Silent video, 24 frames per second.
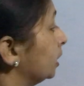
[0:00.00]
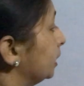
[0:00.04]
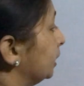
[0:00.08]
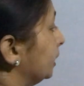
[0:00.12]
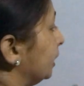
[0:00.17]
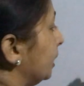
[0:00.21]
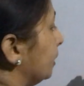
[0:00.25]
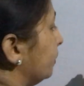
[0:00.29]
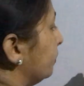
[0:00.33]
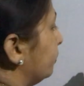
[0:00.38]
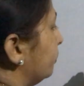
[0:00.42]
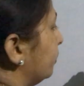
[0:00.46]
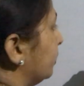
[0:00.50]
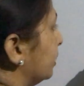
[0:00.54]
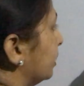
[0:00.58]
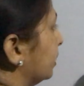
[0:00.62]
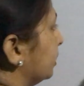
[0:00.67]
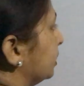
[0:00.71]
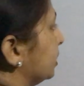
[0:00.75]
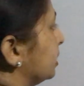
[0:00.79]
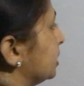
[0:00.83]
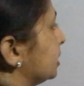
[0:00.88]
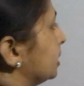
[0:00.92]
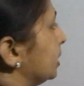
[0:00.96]
They
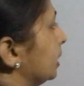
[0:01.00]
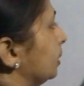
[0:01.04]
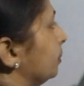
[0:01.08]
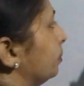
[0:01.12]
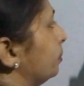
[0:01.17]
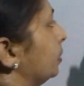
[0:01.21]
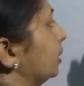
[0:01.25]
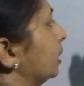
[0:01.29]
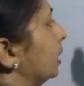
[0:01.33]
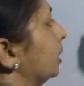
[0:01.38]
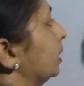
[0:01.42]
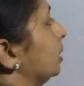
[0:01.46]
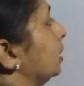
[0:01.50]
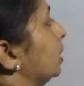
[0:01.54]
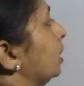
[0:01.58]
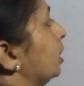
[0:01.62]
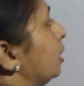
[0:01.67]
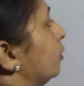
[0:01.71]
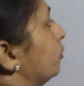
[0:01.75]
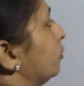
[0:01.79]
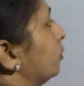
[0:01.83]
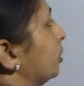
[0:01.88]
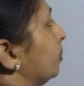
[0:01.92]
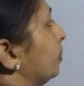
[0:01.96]
receive blood
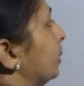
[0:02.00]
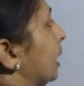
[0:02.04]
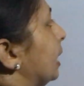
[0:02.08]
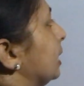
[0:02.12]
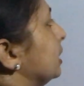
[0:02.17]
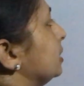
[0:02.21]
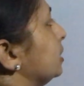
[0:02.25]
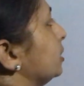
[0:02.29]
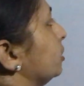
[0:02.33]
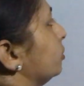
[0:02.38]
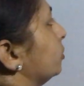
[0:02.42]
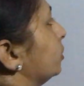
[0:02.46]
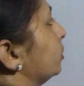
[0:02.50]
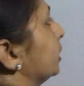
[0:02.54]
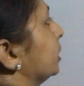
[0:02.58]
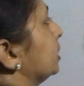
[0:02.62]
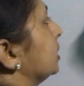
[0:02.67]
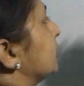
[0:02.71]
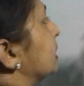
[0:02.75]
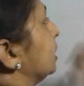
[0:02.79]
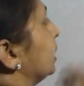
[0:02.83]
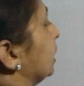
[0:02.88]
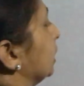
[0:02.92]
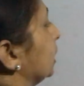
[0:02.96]
from, as you
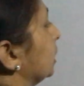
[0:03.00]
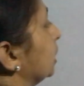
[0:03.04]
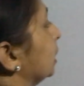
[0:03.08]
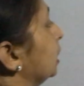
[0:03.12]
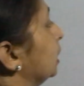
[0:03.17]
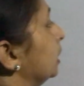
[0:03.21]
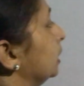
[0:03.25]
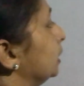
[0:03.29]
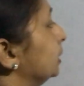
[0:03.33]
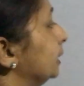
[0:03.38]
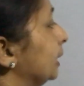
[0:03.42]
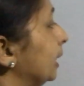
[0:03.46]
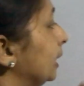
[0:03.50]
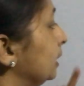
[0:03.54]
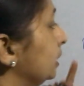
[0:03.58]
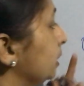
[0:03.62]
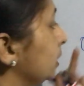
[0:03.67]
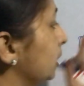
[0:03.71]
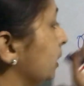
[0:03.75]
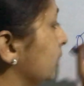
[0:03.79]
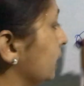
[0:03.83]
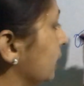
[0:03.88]
can see, that